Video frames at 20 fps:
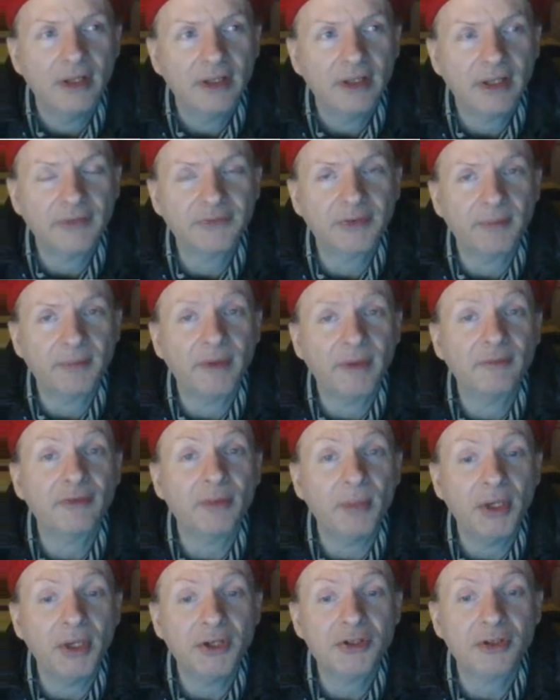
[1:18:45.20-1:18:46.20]
some
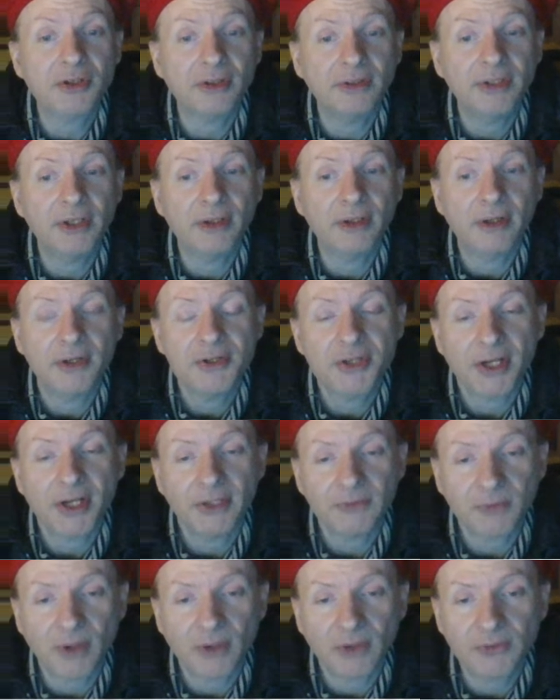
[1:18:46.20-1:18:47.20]
information here on
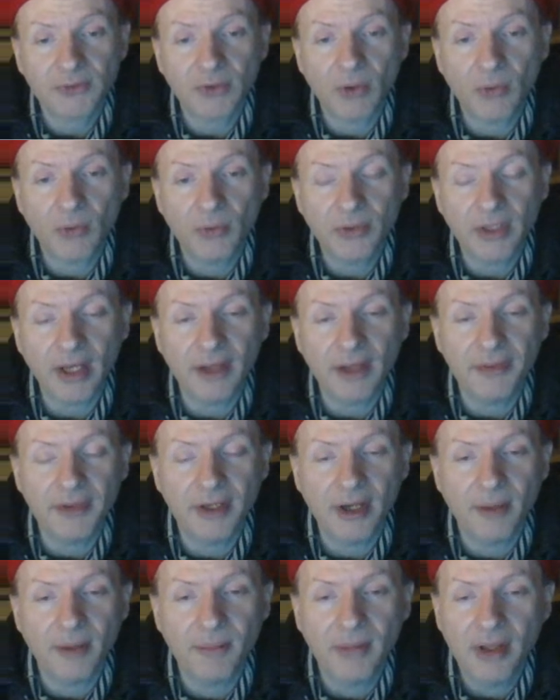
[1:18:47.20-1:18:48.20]
Jazz Rock Soul. Yeah,
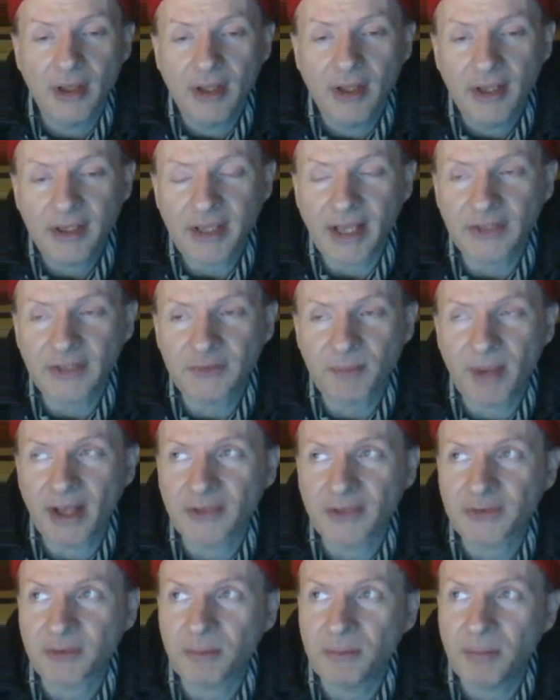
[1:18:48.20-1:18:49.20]
the Gas
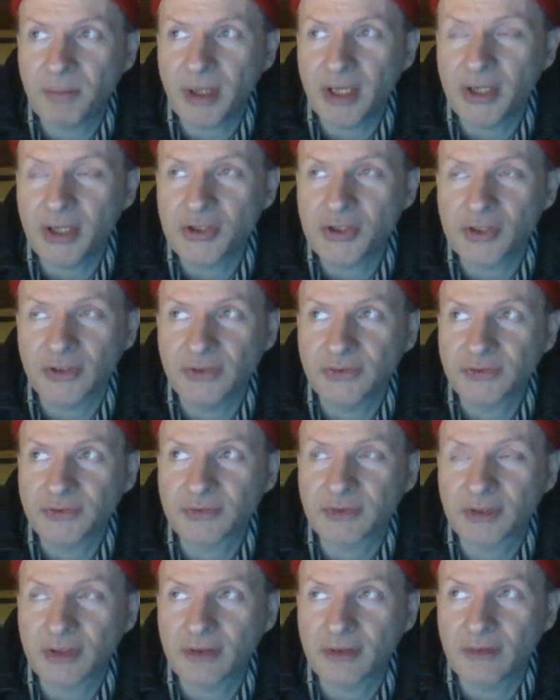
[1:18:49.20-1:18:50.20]
Mask page is
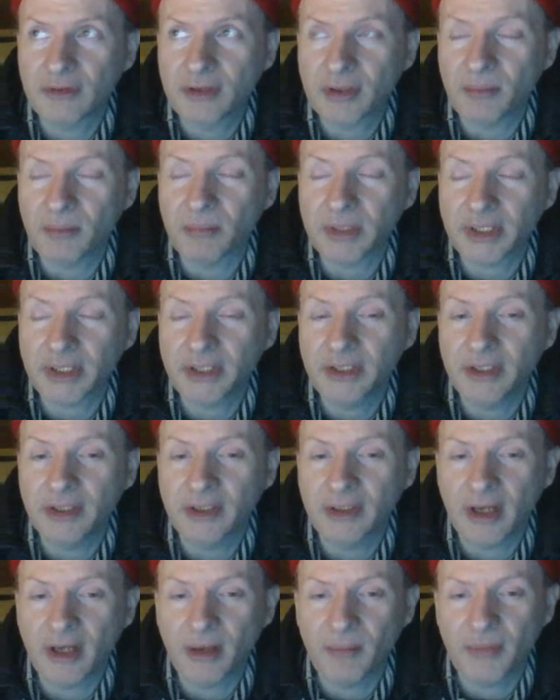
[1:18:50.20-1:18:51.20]

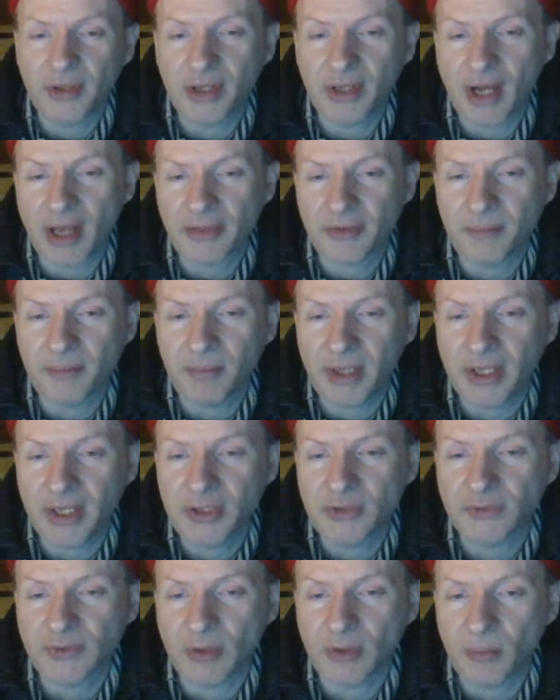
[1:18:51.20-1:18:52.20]
completed. The Gotham
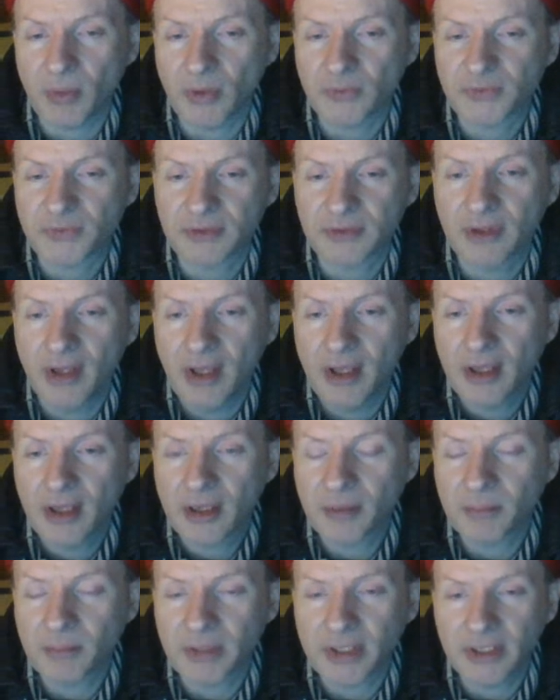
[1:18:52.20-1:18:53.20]
page is almost
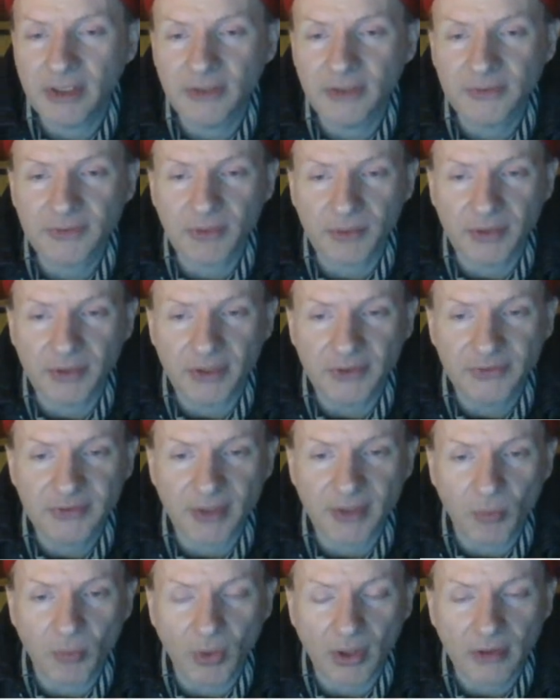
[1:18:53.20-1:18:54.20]
completed. It still needs
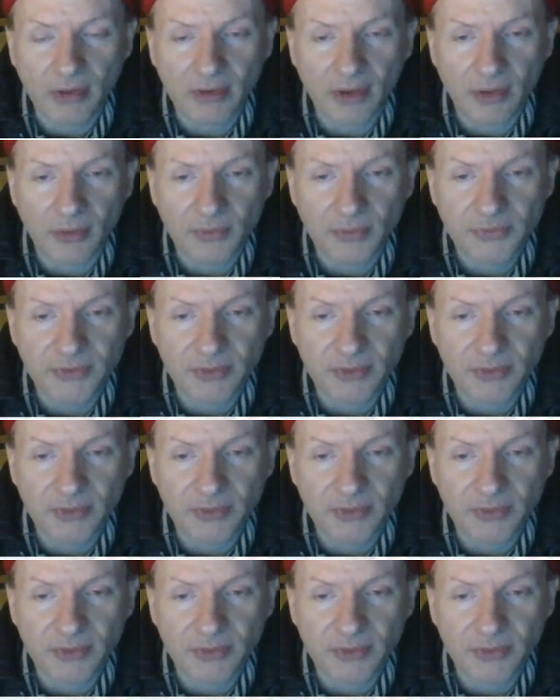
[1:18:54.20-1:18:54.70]
some work, though.